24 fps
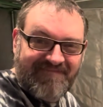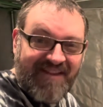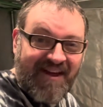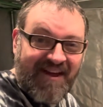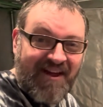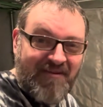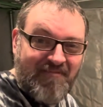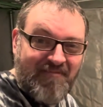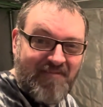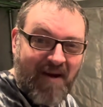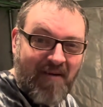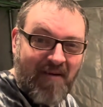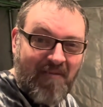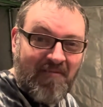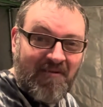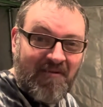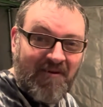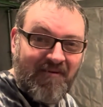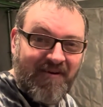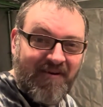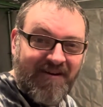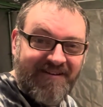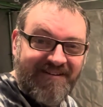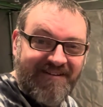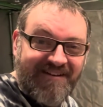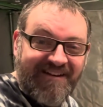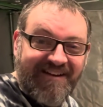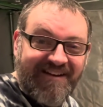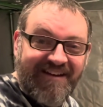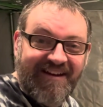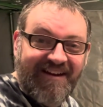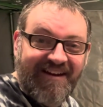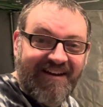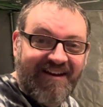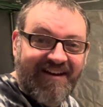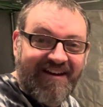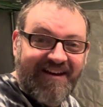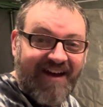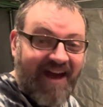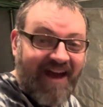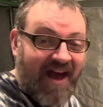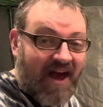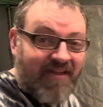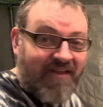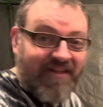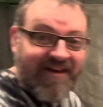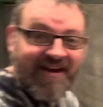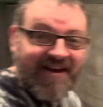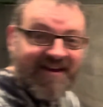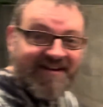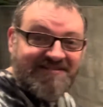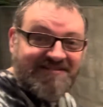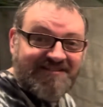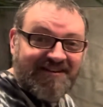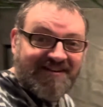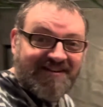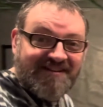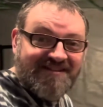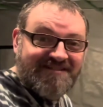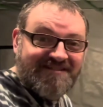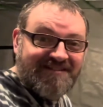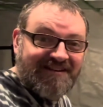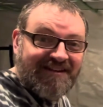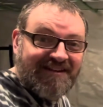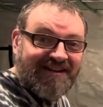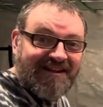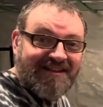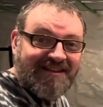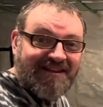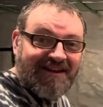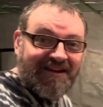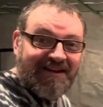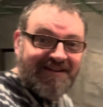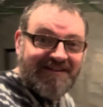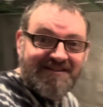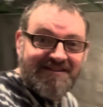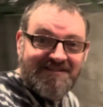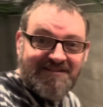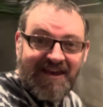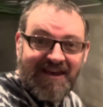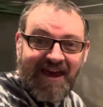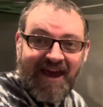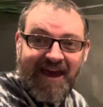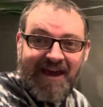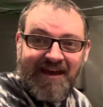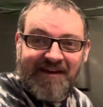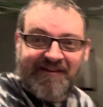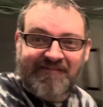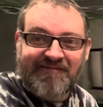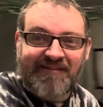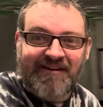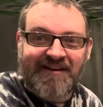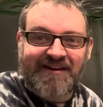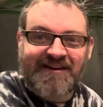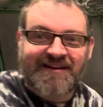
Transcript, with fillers: now you're probably wondering, how the heck is he gonna see anything in this cave?